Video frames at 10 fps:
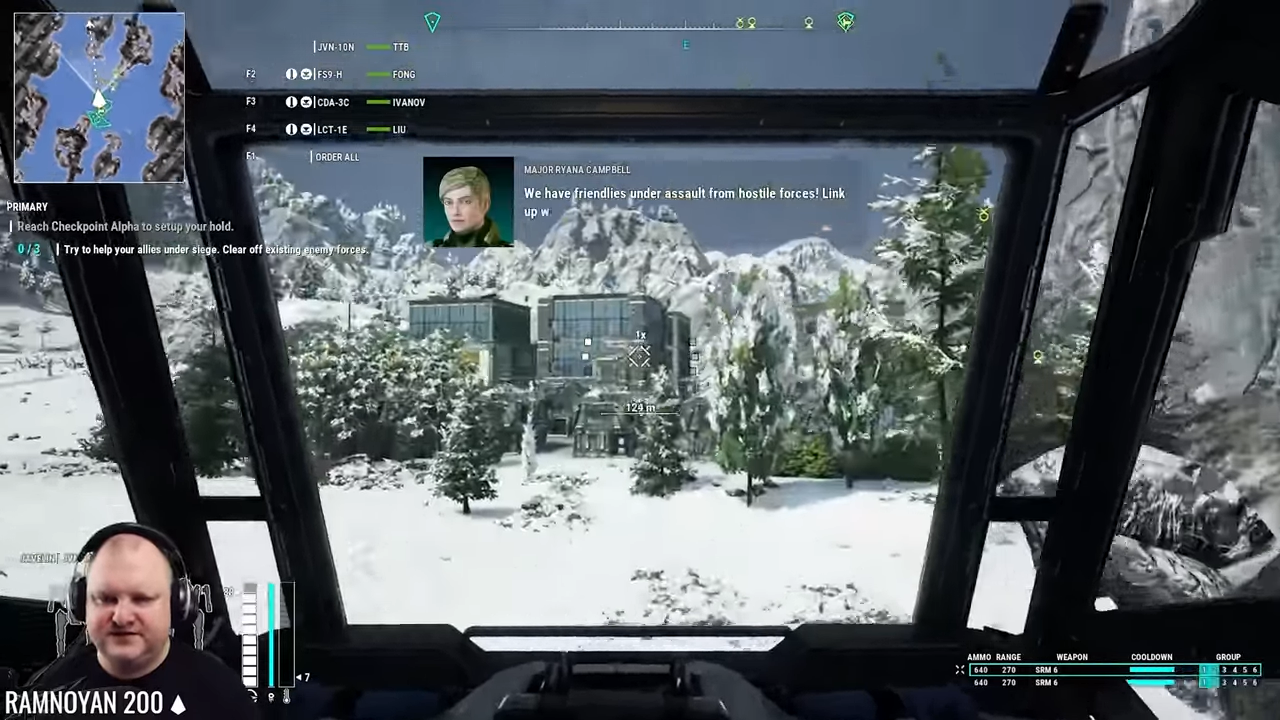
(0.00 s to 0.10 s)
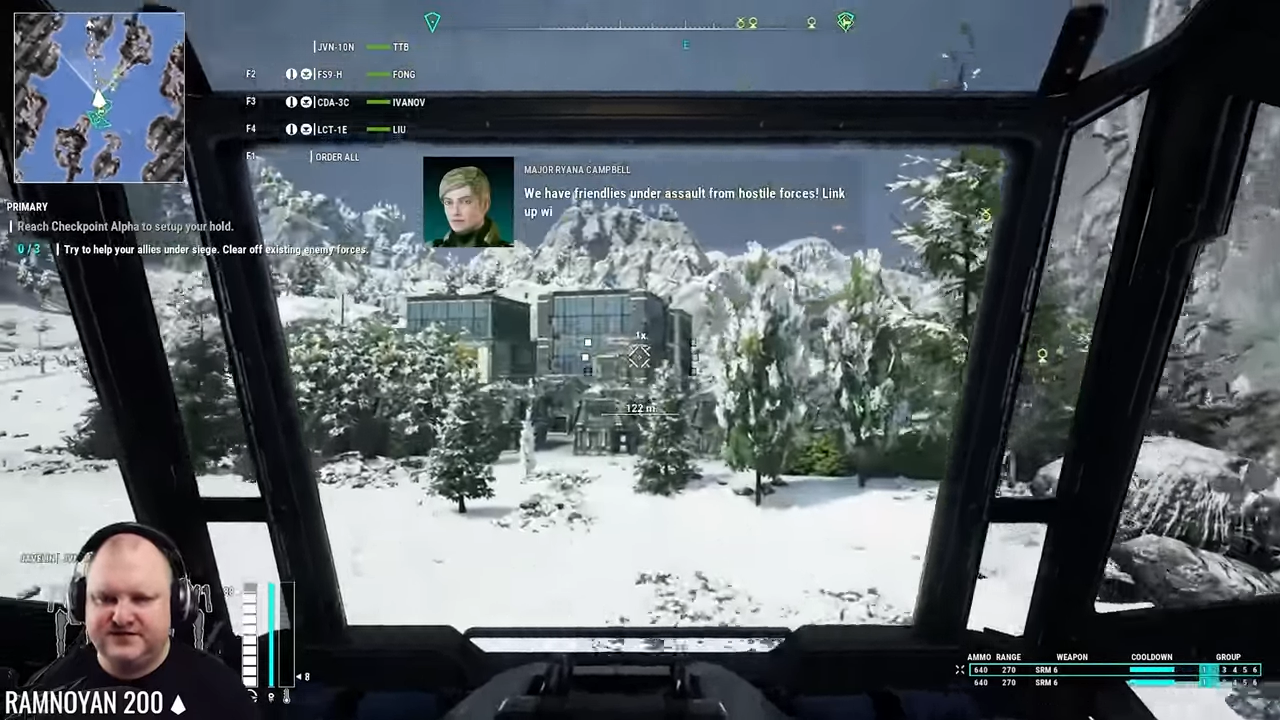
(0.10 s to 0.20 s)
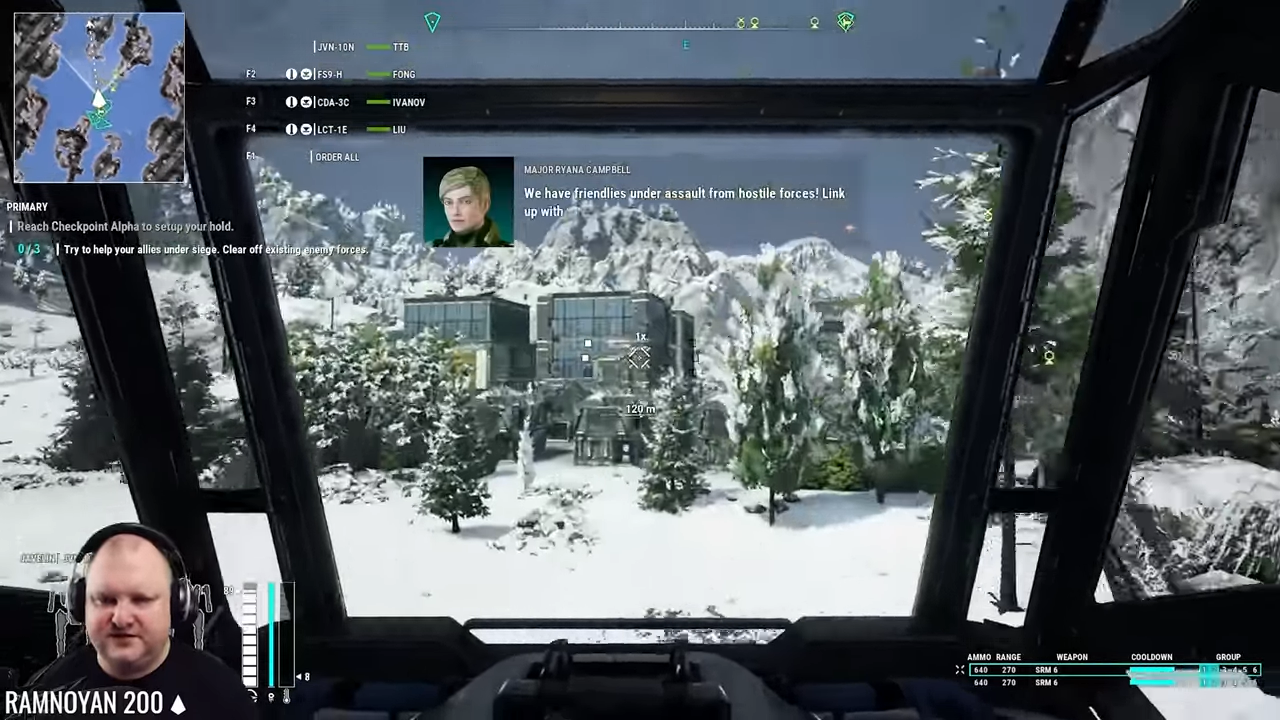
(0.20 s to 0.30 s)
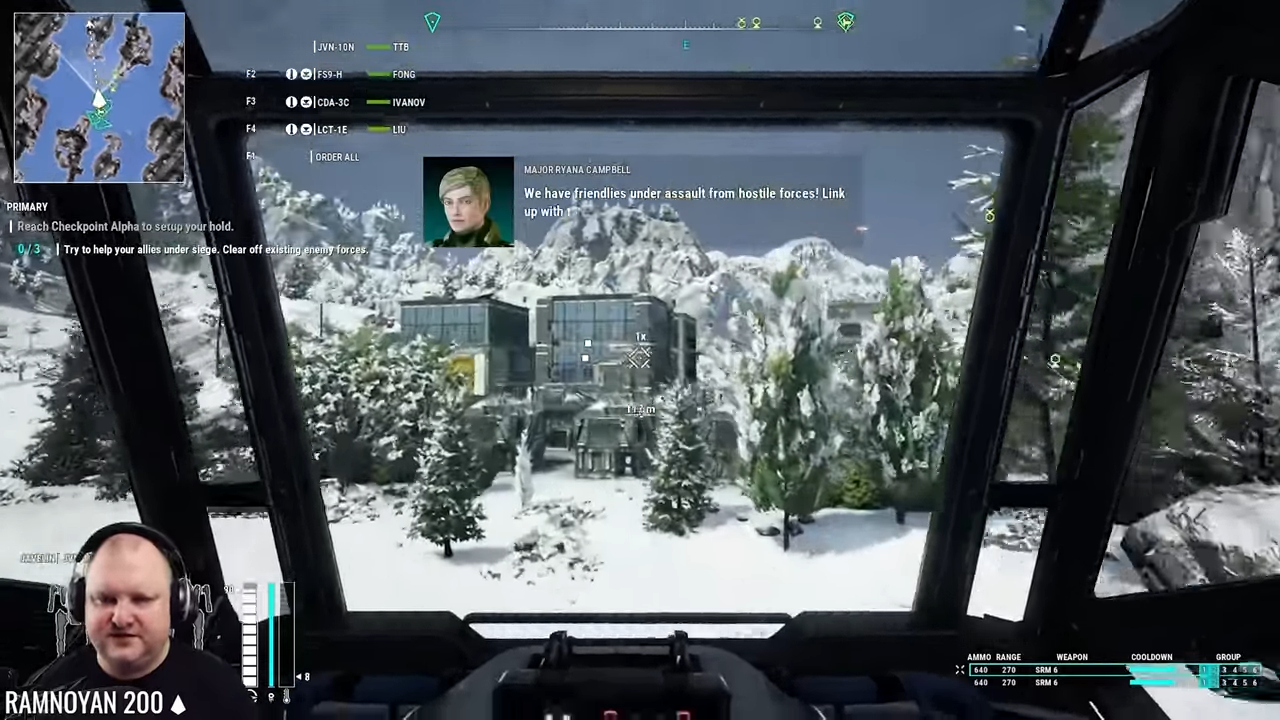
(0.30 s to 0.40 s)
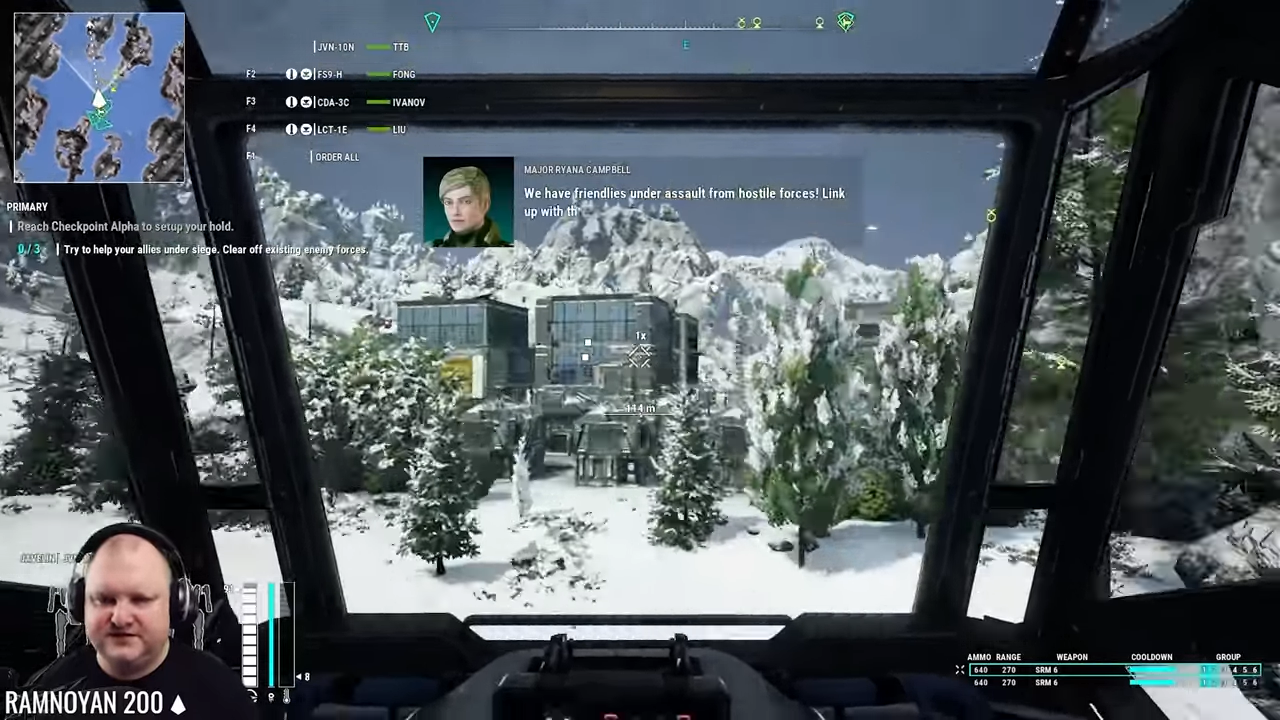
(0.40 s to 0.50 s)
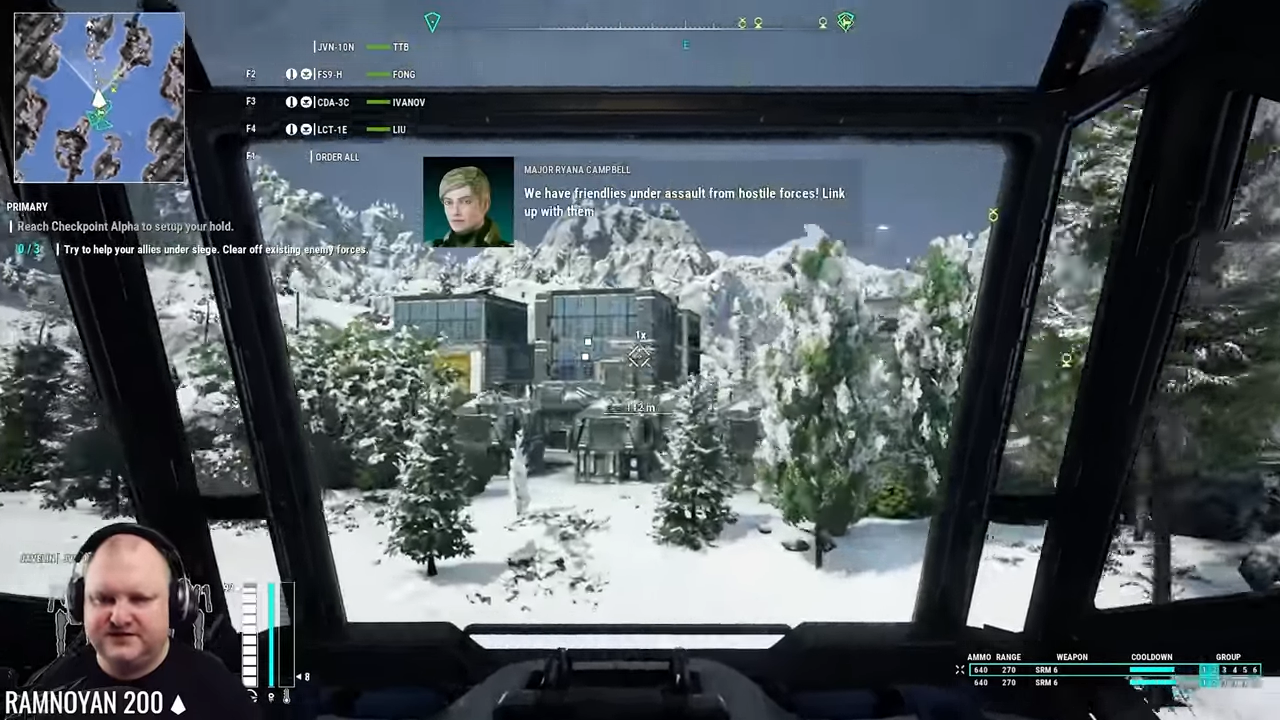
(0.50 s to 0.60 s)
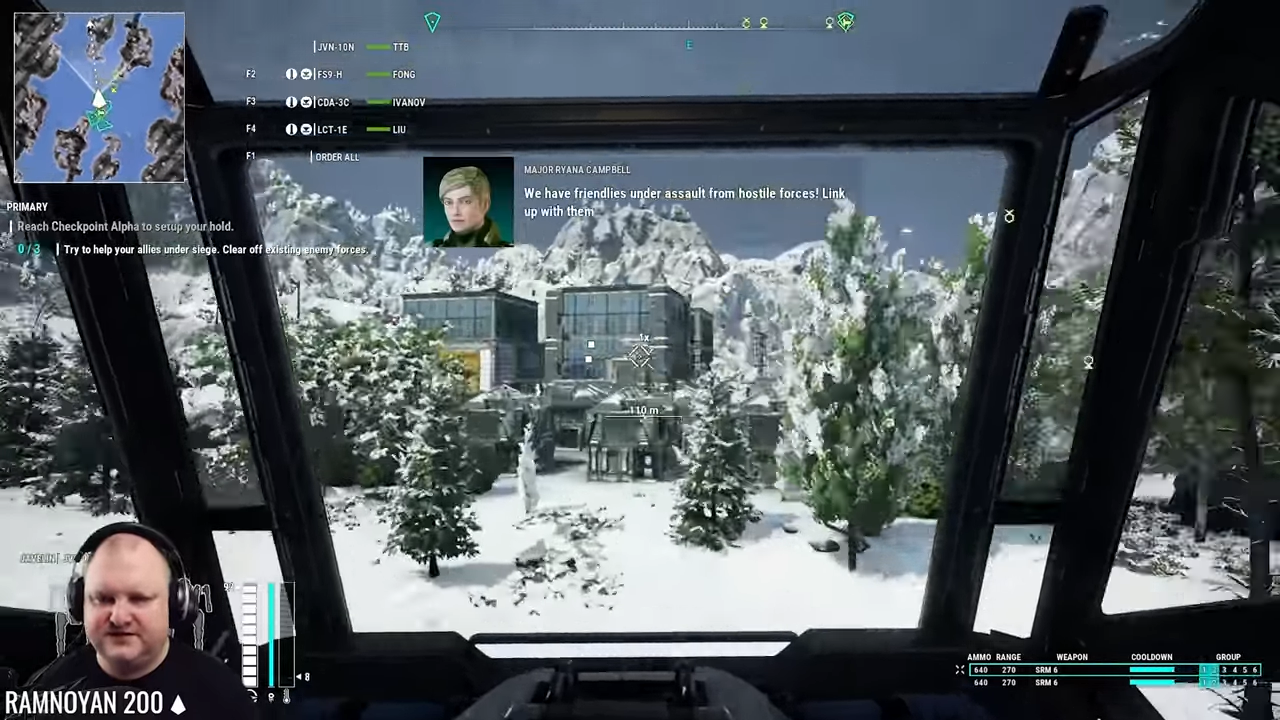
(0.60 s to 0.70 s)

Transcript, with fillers: assault!